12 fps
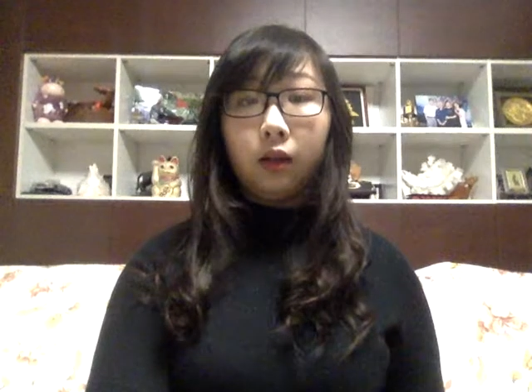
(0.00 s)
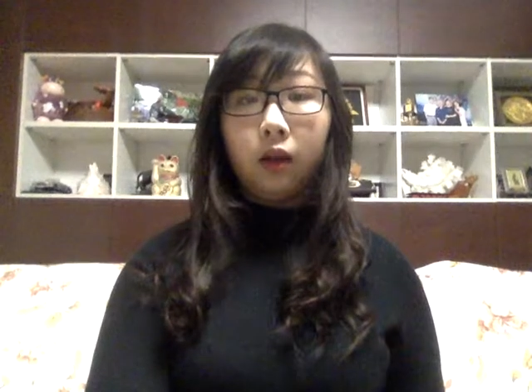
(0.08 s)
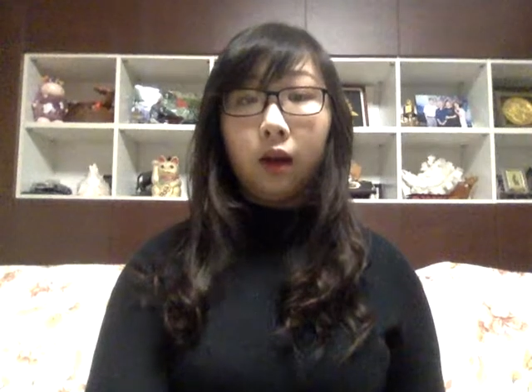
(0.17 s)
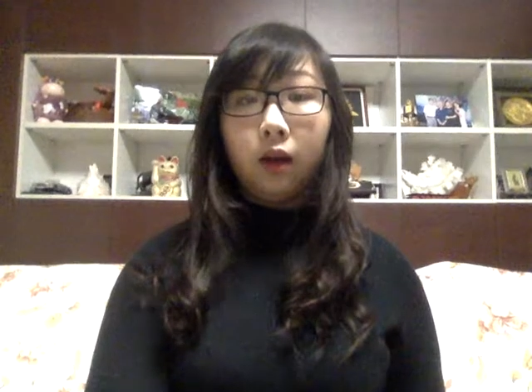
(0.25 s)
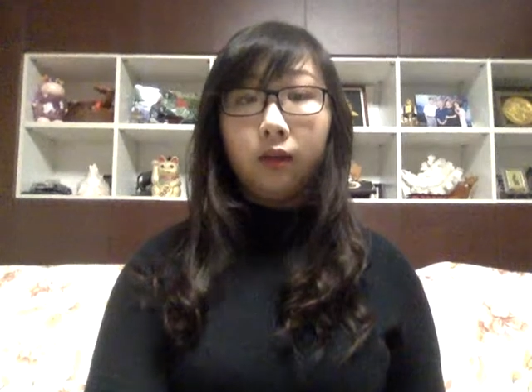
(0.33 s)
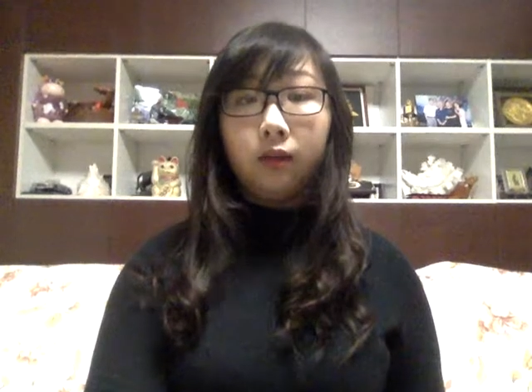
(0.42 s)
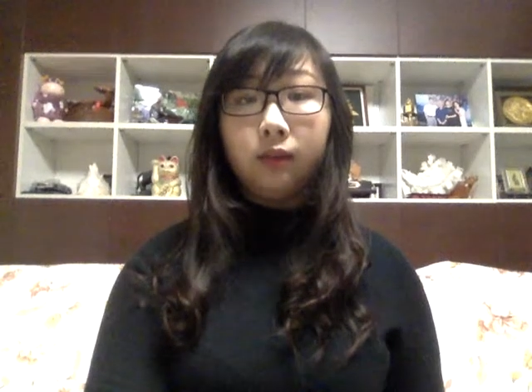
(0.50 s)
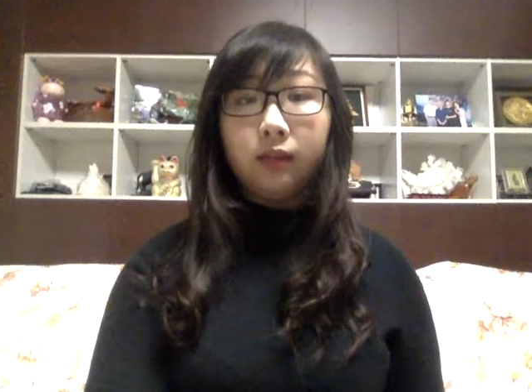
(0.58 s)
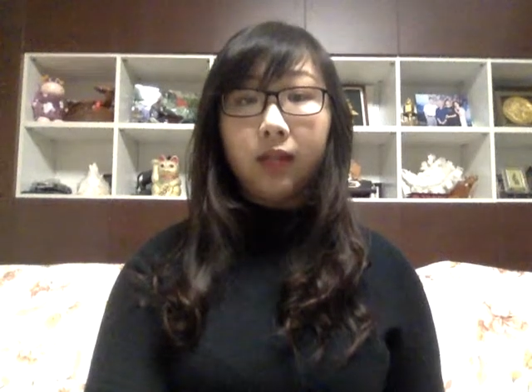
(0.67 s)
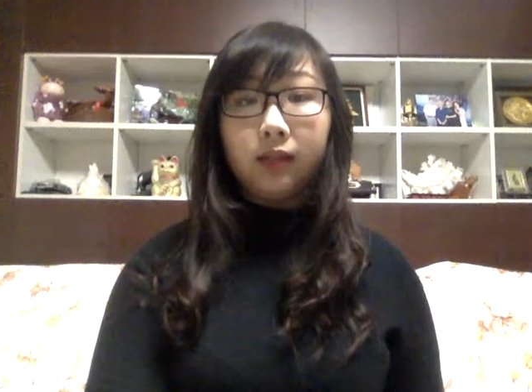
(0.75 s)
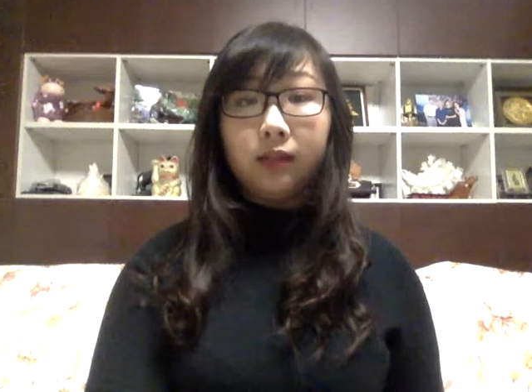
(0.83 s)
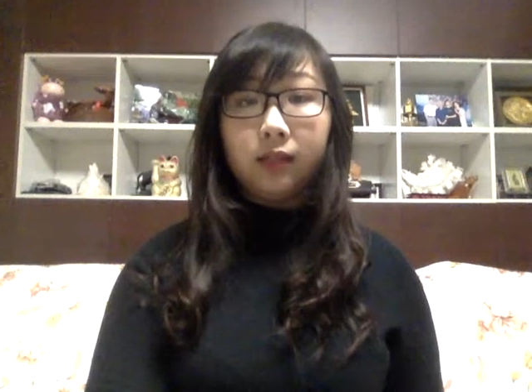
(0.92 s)

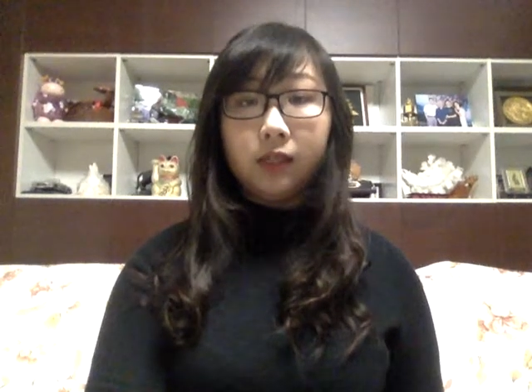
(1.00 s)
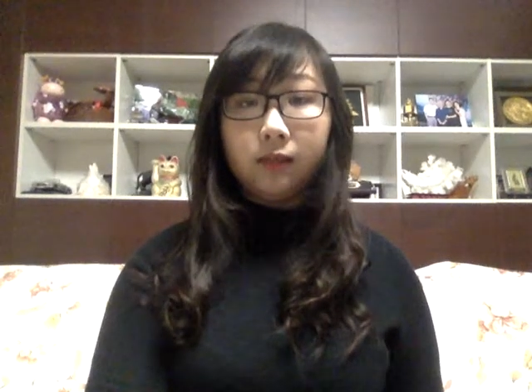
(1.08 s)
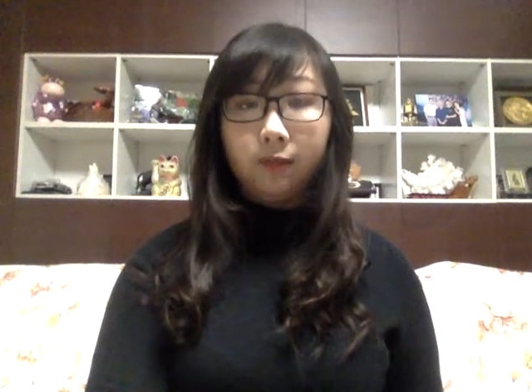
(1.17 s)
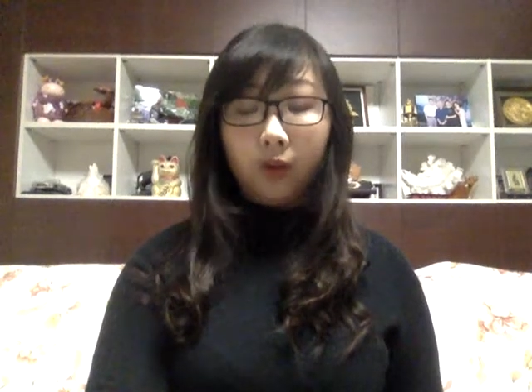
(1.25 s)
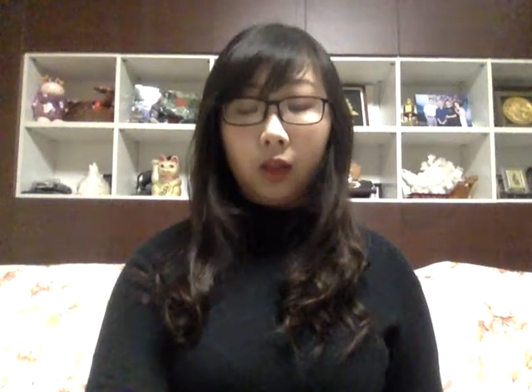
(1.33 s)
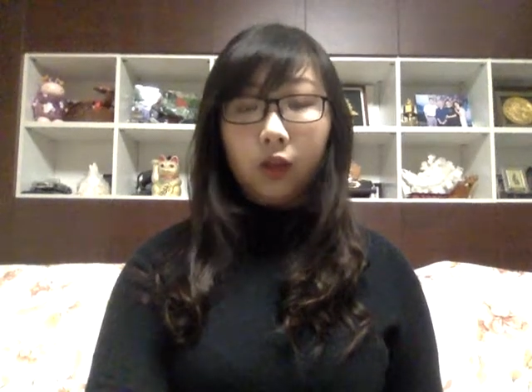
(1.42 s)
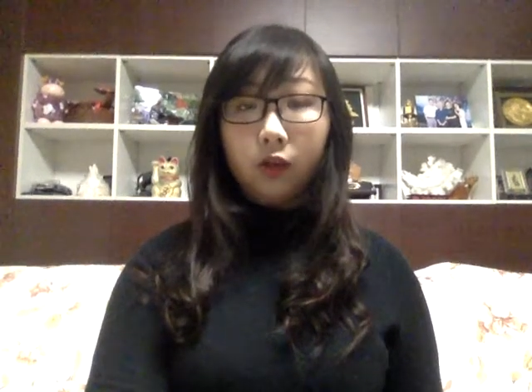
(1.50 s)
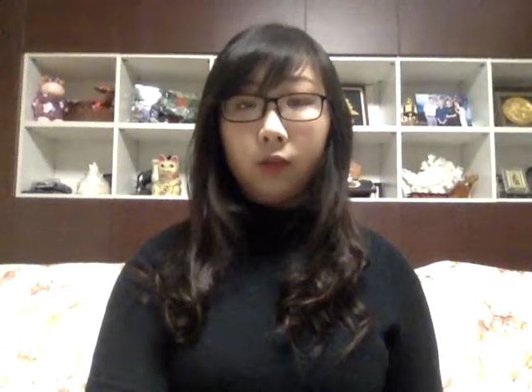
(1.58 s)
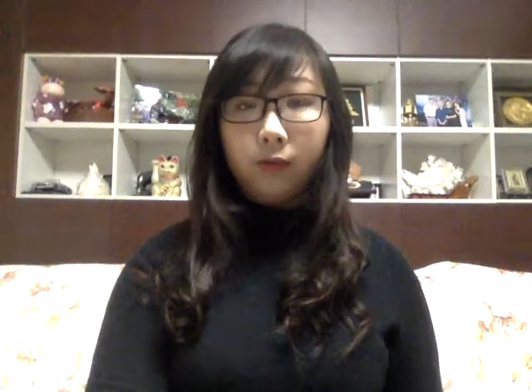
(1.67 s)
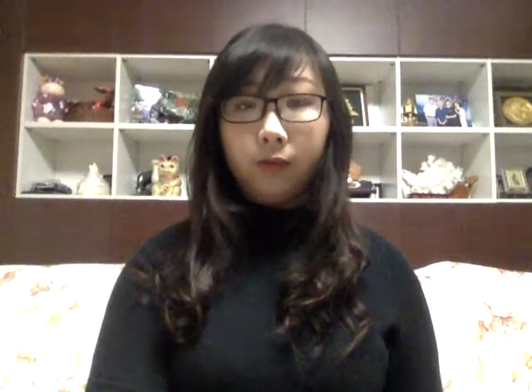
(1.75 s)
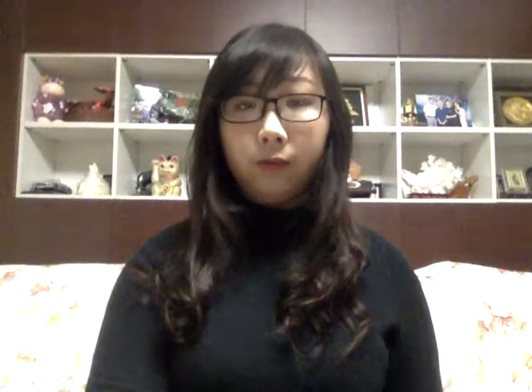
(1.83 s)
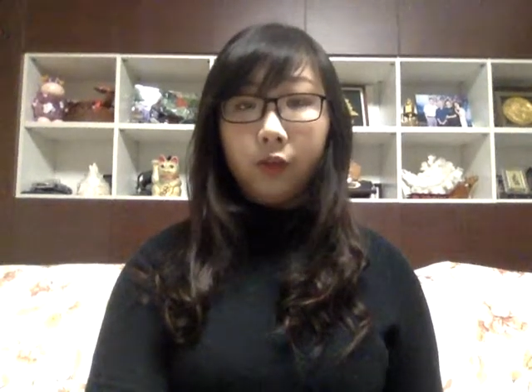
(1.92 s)
conducted further
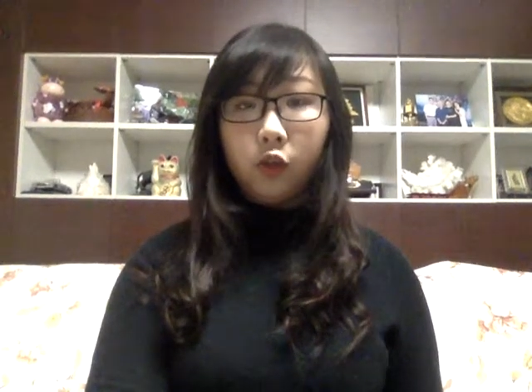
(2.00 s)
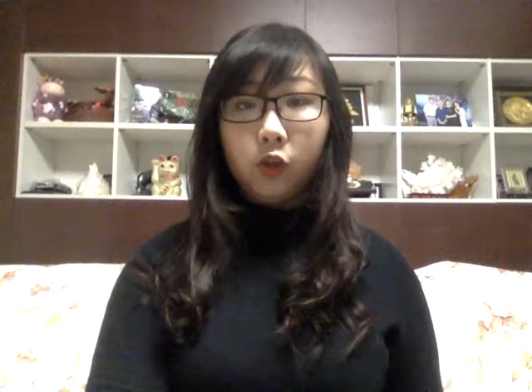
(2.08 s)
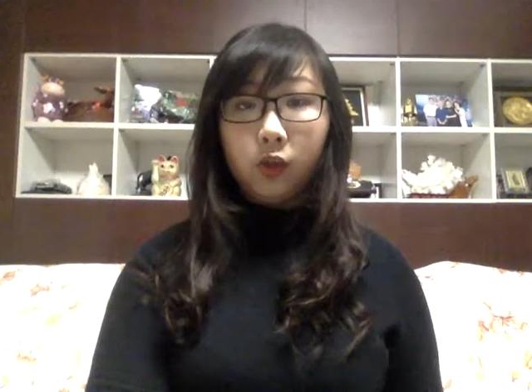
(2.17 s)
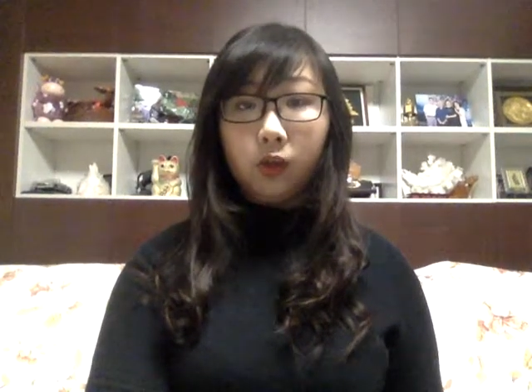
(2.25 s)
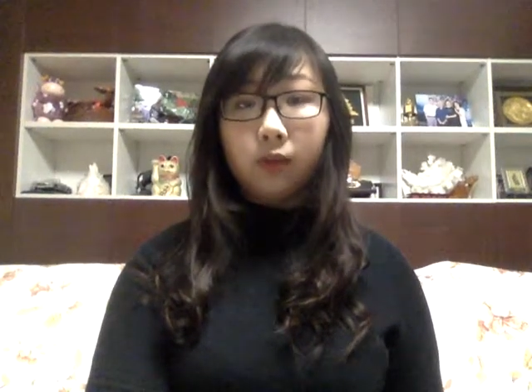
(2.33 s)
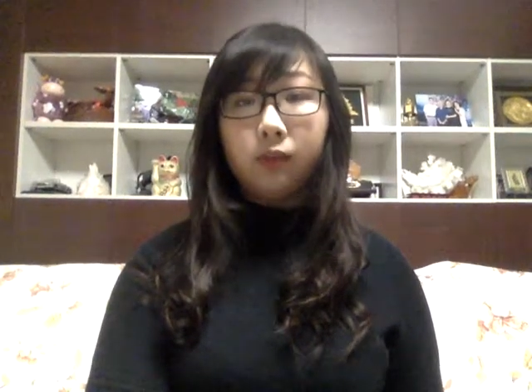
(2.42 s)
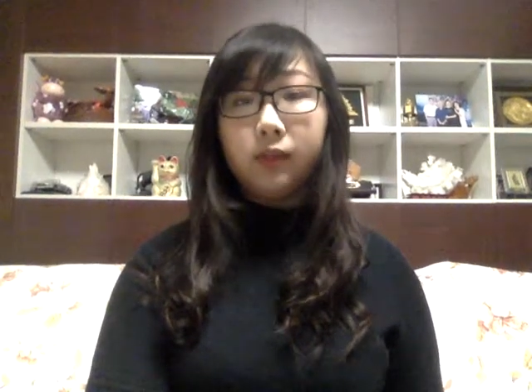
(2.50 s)
feature